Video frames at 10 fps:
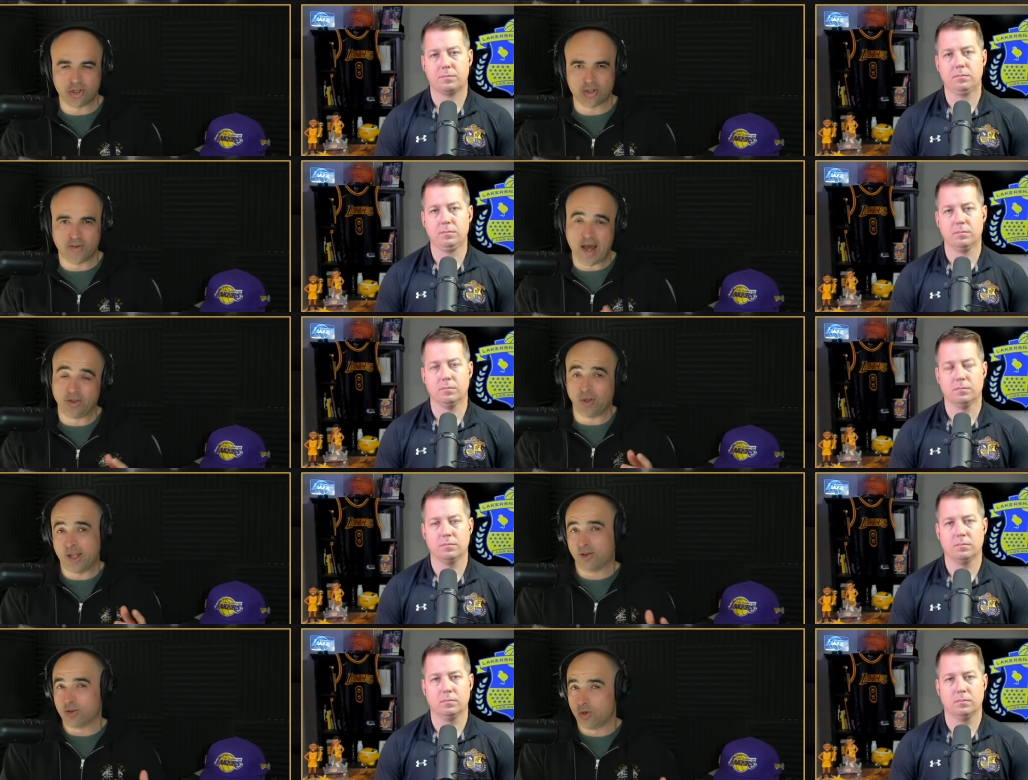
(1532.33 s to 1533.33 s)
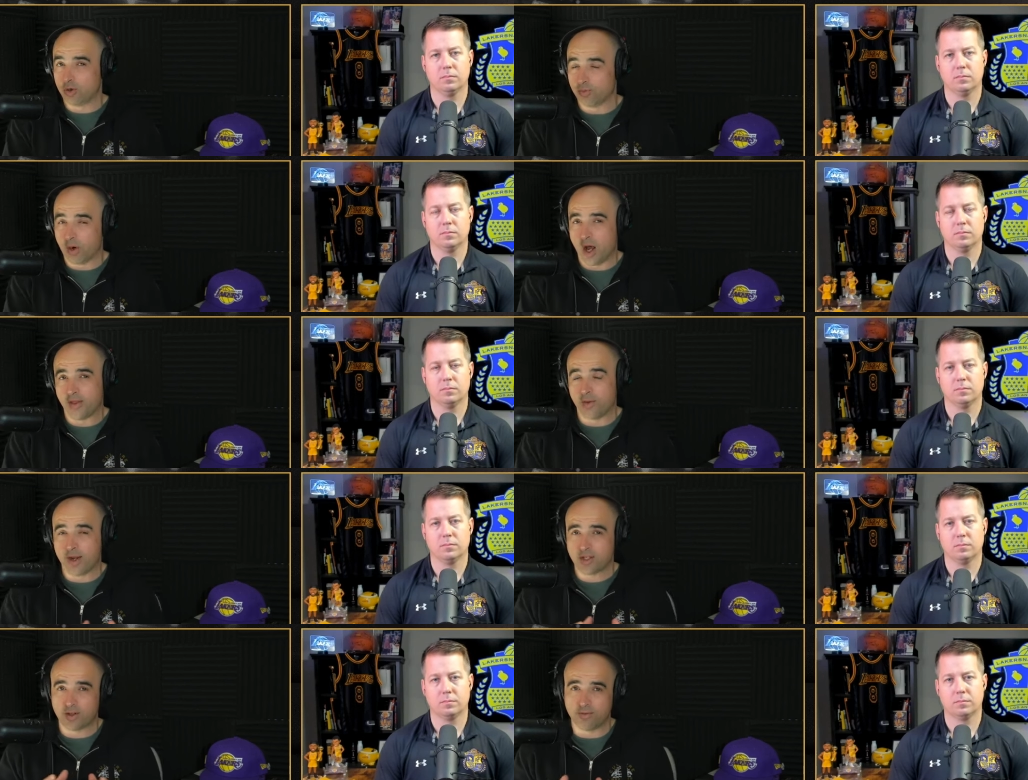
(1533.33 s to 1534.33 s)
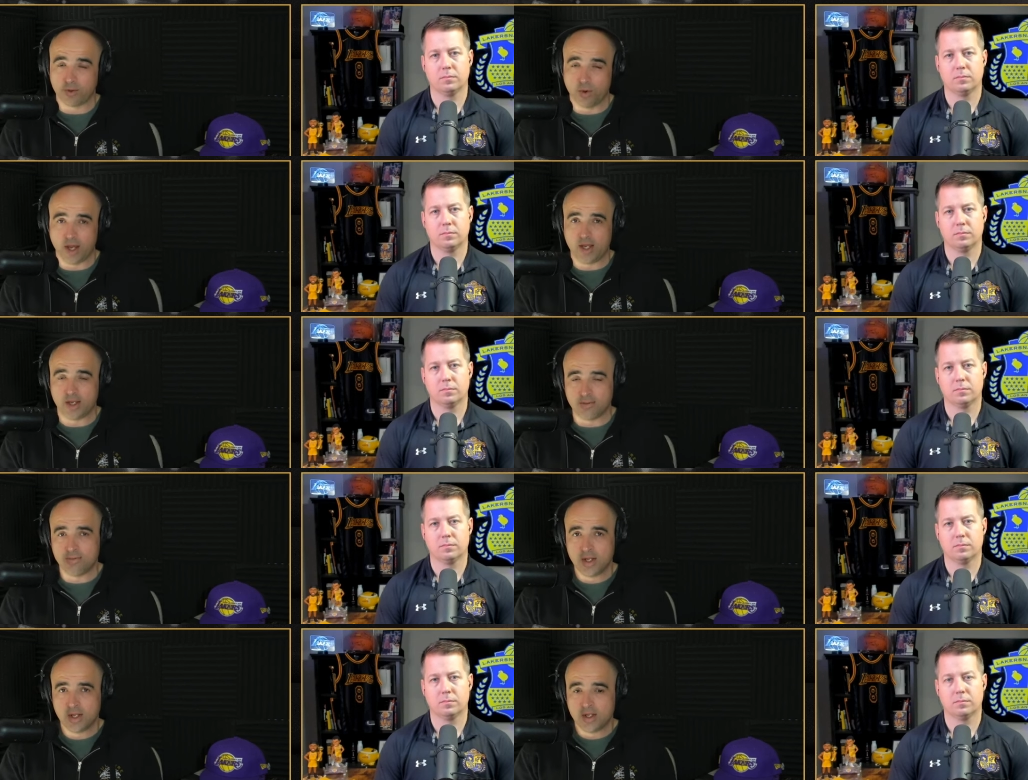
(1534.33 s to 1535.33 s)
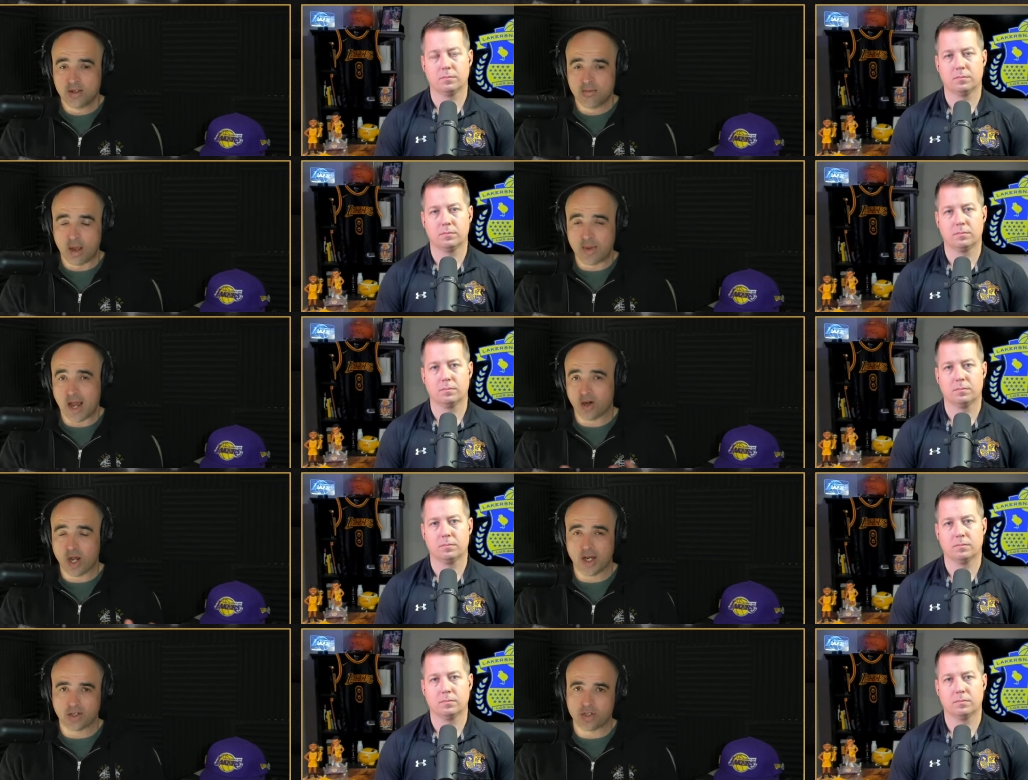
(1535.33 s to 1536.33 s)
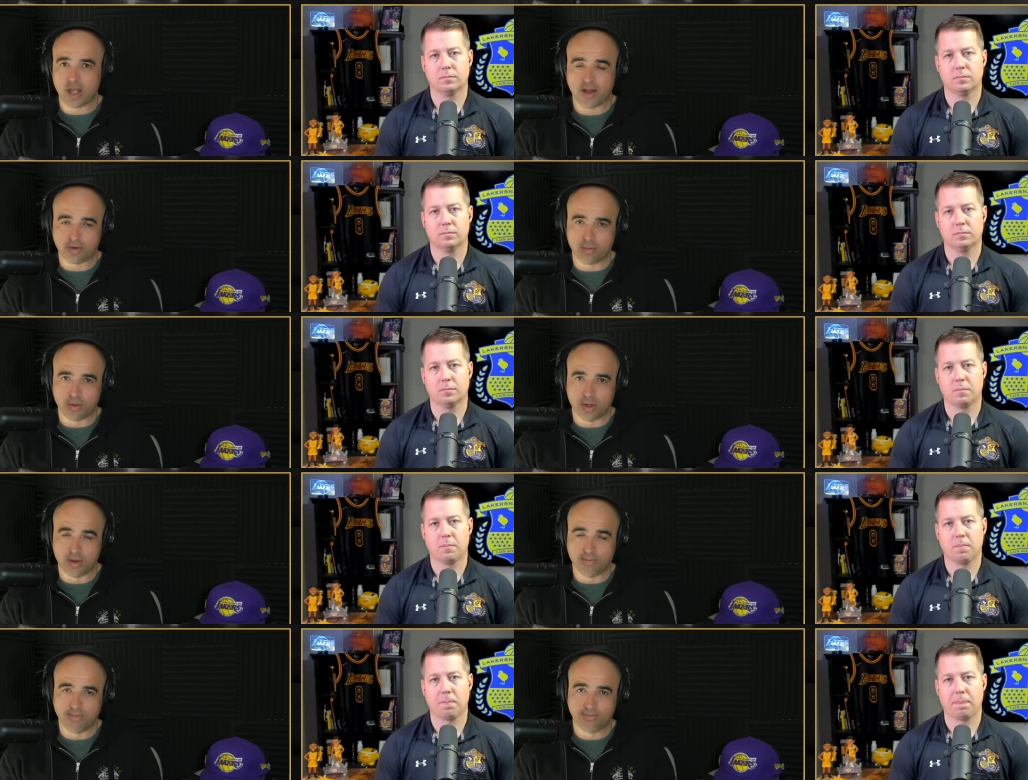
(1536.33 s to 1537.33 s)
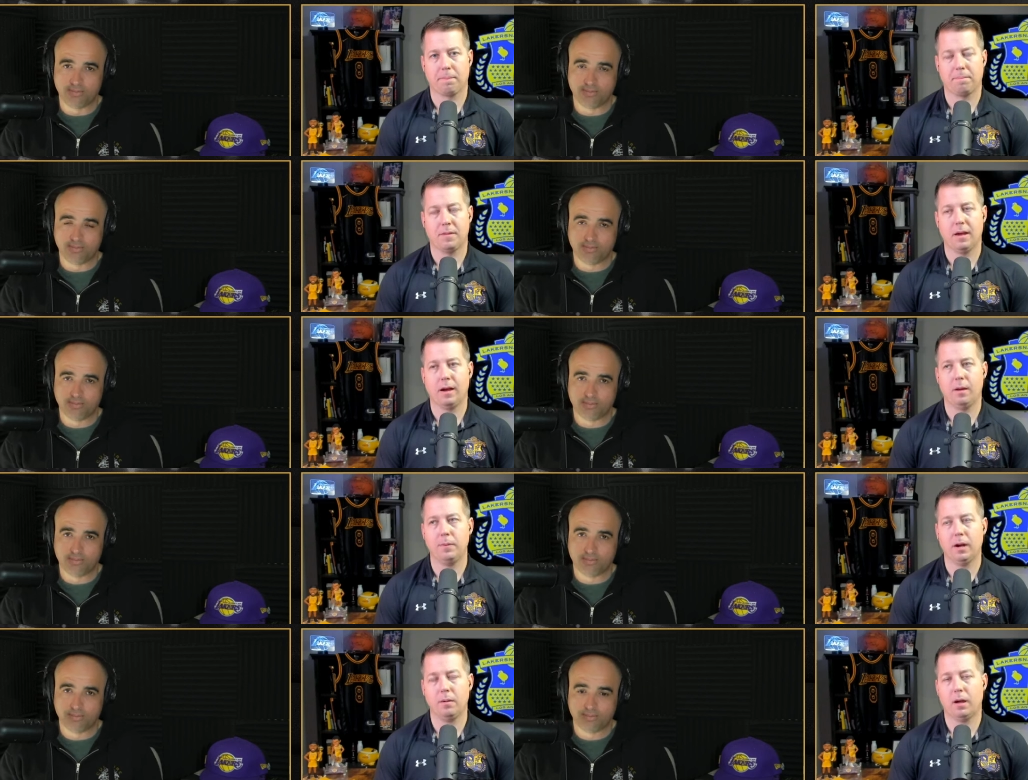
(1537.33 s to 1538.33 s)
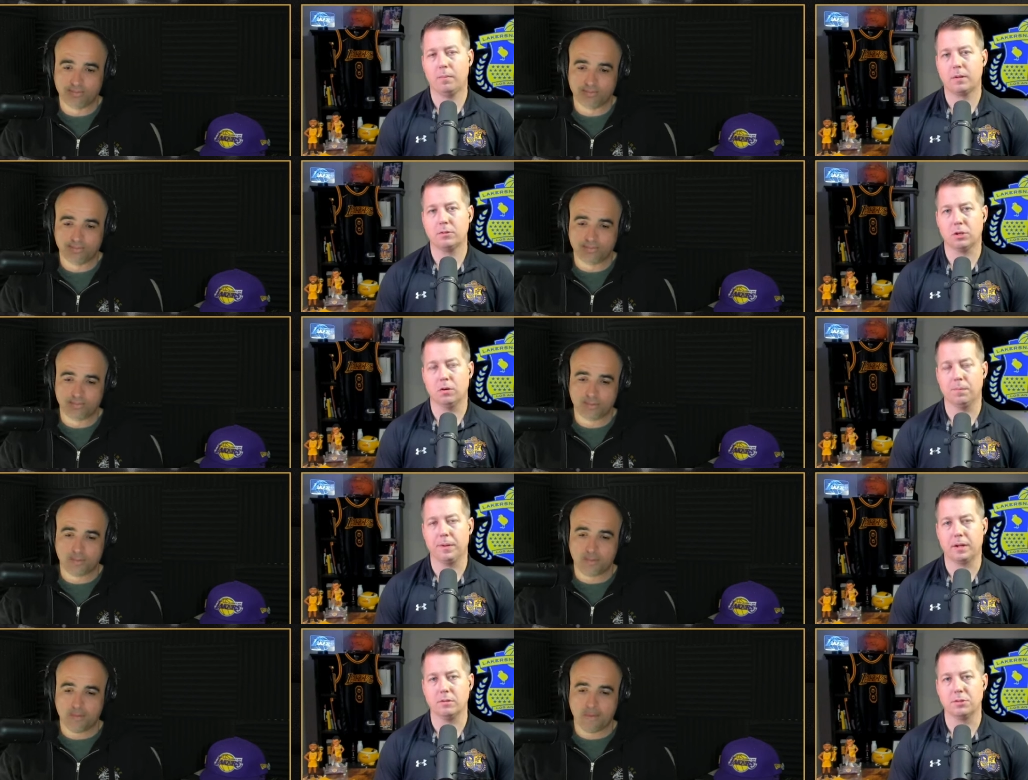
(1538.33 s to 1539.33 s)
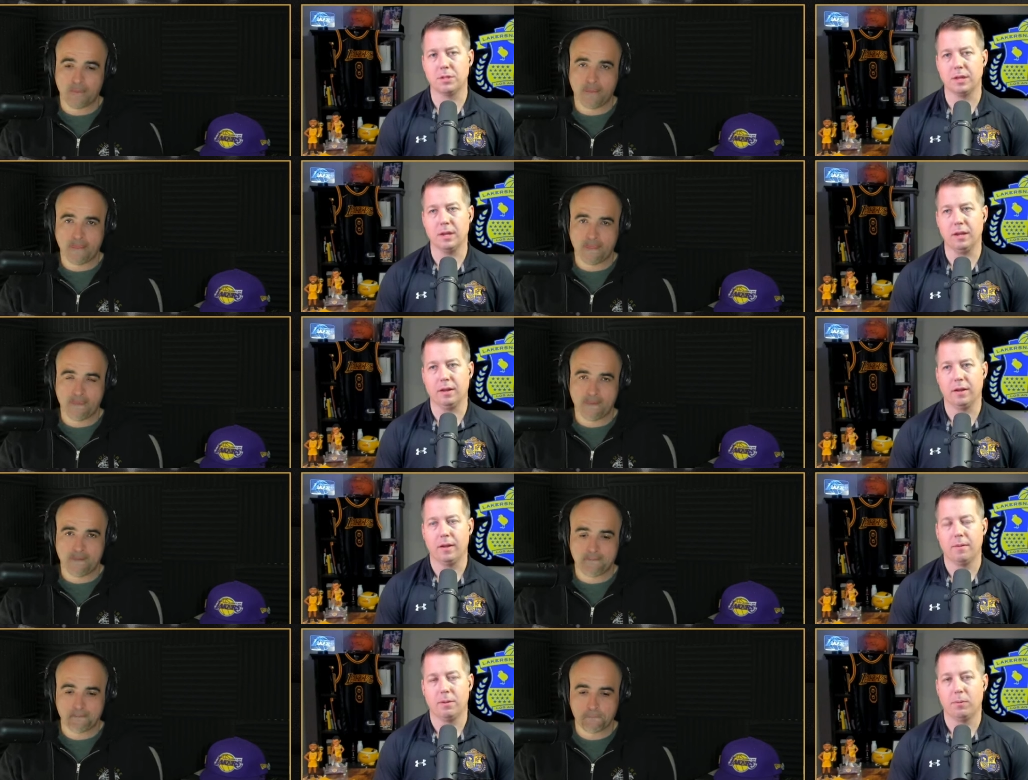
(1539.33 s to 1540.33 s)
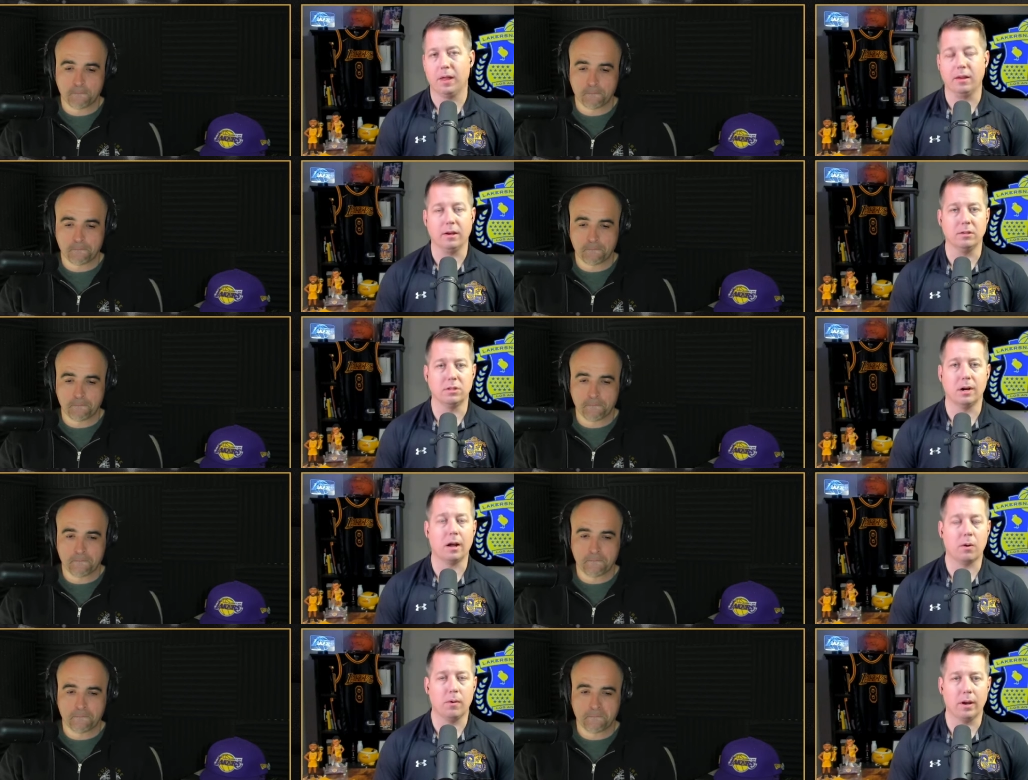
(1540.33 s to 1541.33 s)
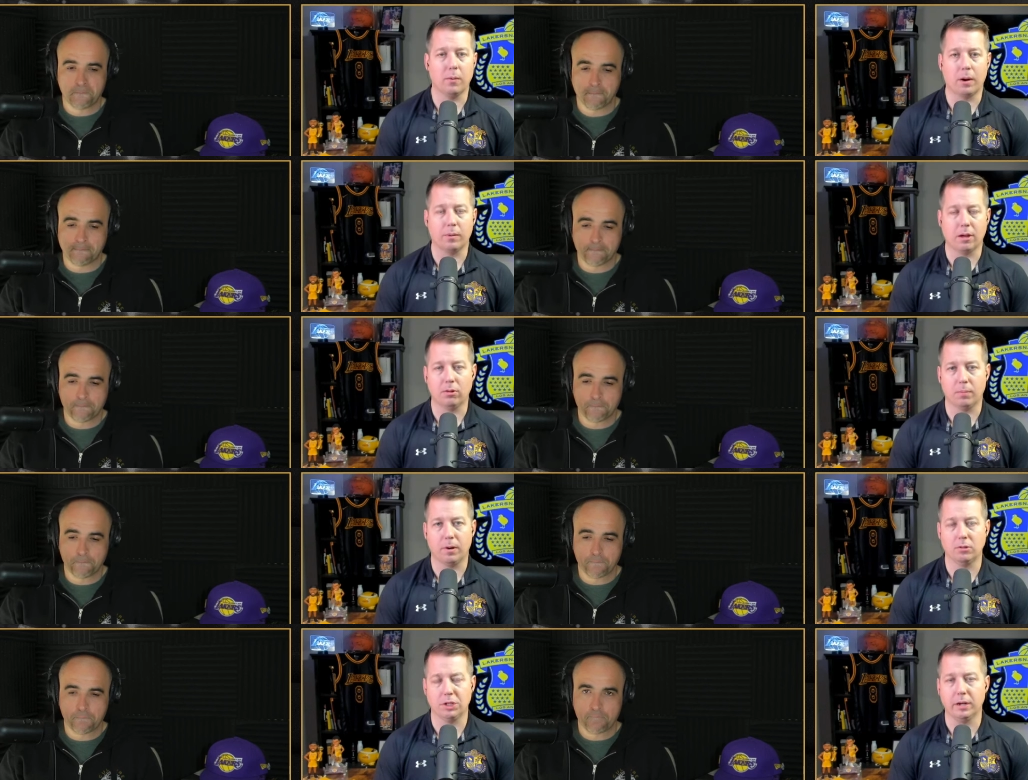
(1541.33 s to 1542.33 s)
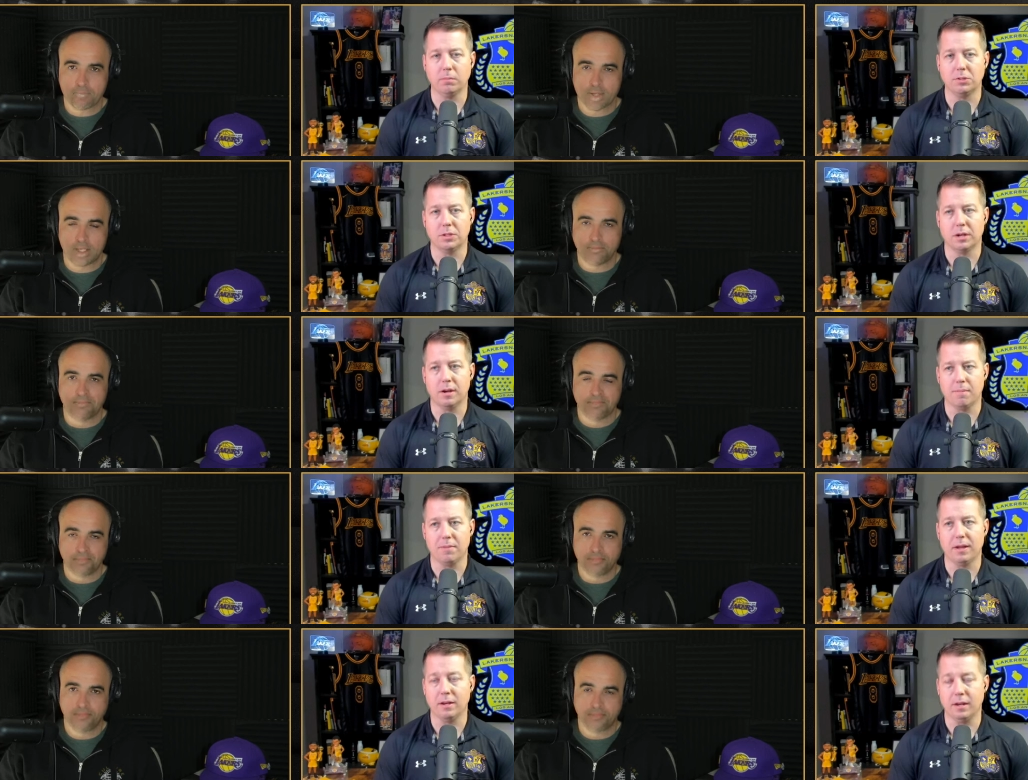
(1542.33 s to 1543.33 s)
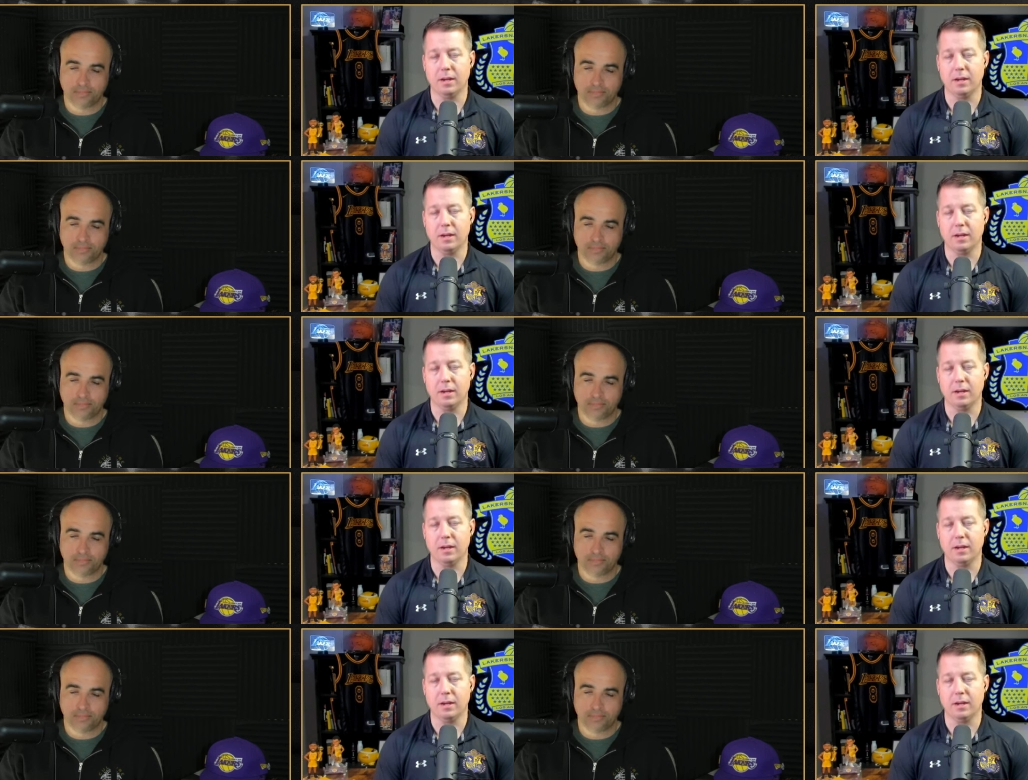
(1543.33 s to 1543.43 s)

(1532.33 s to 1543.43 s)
Speaker 1: of how the Lakers use Braun the rest of the way and maybe how cautious they have to be with him.
Speaker 2: Yeah, I mean, I, am concerned because the the reality is they're not going anywhere without LeBron James. Um, they need